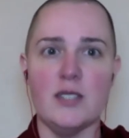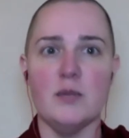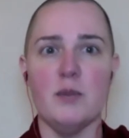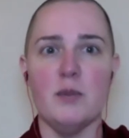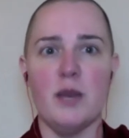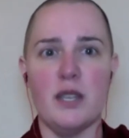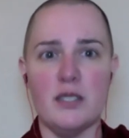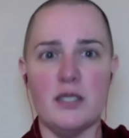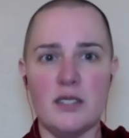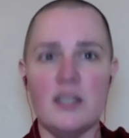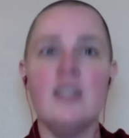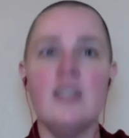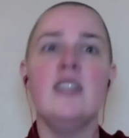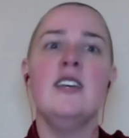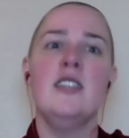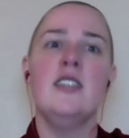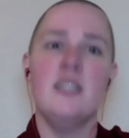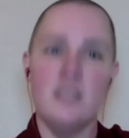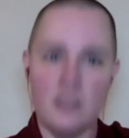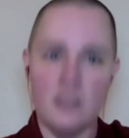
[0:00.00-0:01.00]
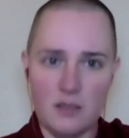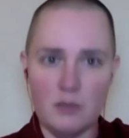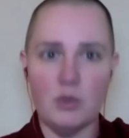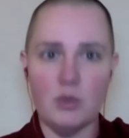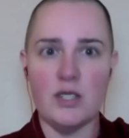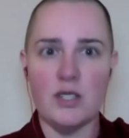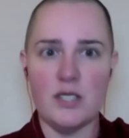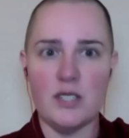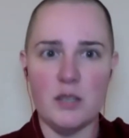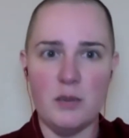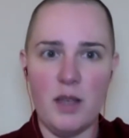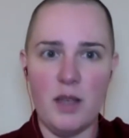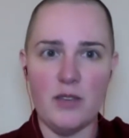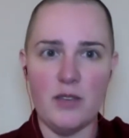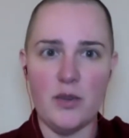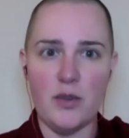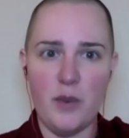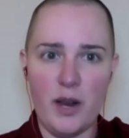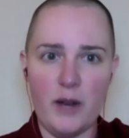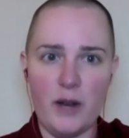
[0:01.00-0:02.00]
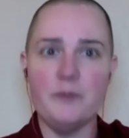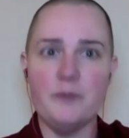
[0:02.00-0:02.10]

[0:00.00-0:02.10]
but Buddhism everywhere.